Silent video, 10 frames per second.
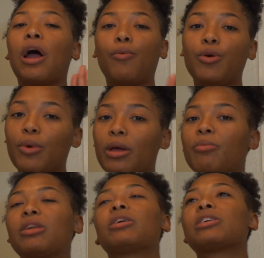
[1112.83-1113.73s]
I will
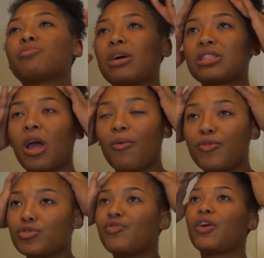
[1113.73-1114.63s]
recommend it because my
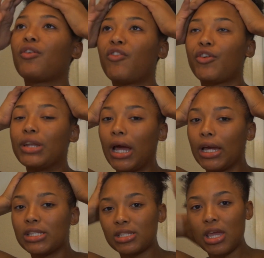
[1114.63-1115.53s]
scalp feels very, very
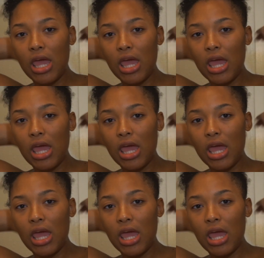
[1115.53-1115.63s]
nice.